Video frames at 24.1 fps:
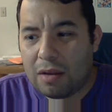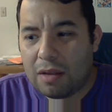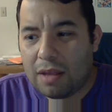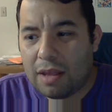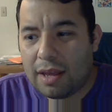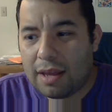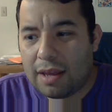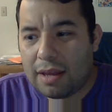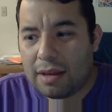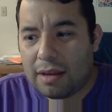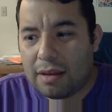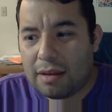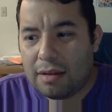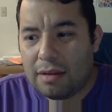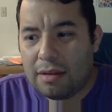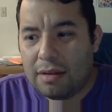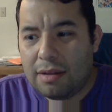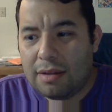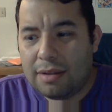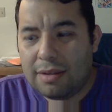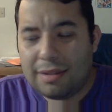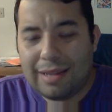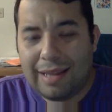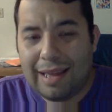like,
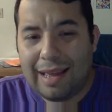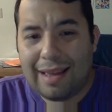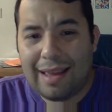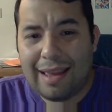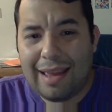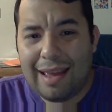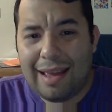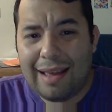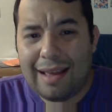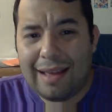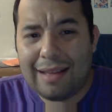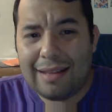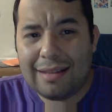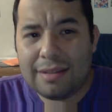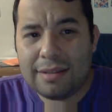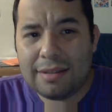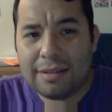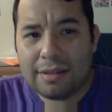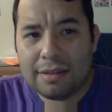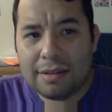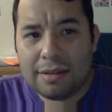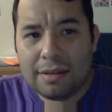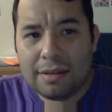Sangans